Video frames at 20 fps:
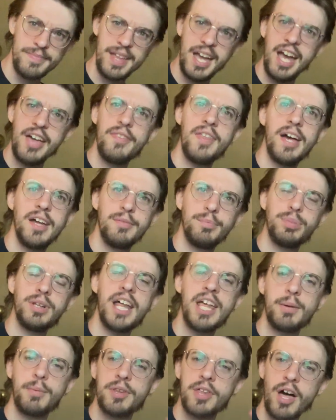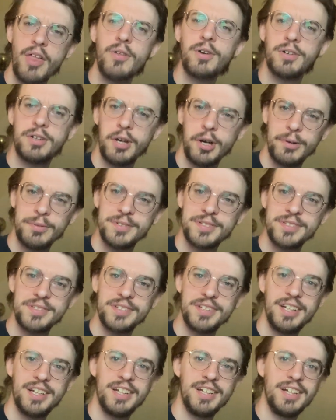And then playing with other notes
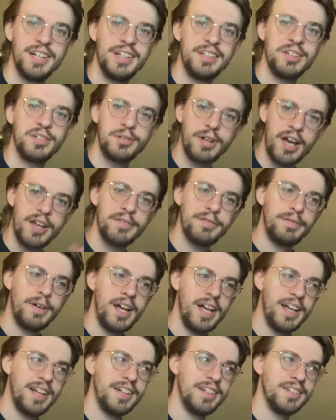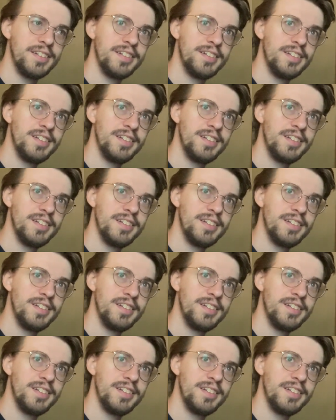to try to find